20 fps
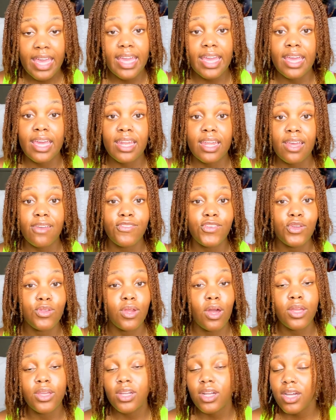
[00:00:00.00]
And if you
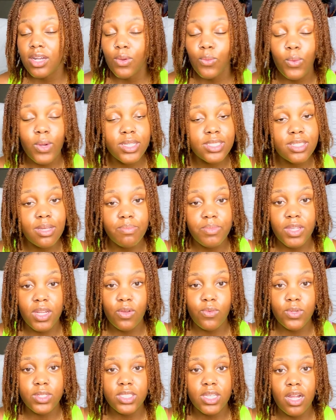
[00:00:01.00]
know you're going to want something
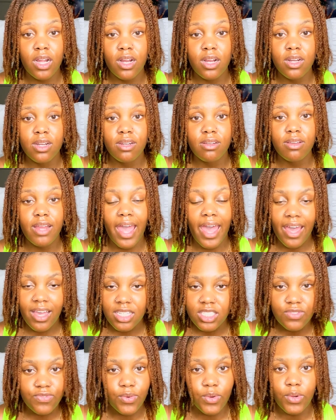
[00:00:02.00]
in return,
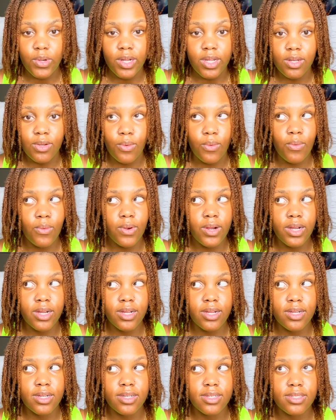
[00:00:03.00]
ask for it,
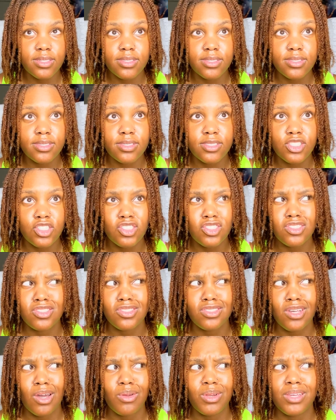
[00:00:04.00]
or
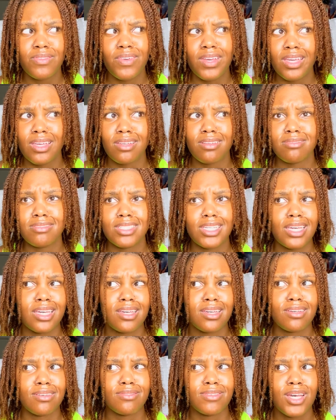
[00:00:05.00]
just don't even
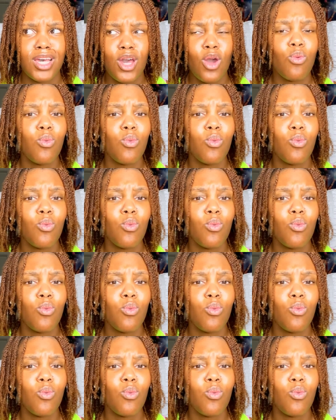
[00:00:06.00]
give.